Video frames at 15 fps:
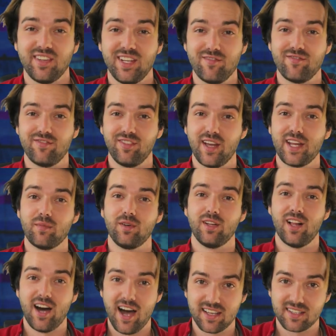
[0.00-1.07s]
an
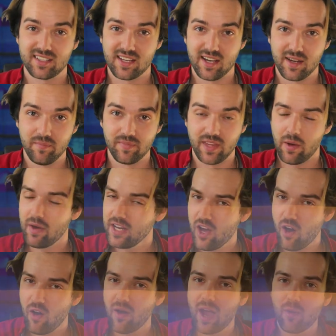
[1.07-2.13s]
inflatable hot tub. Now, I
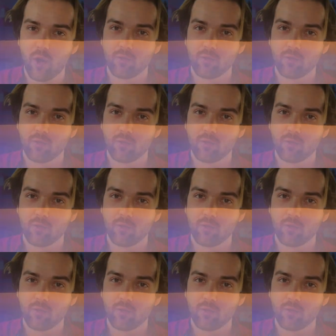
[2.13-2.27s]
know I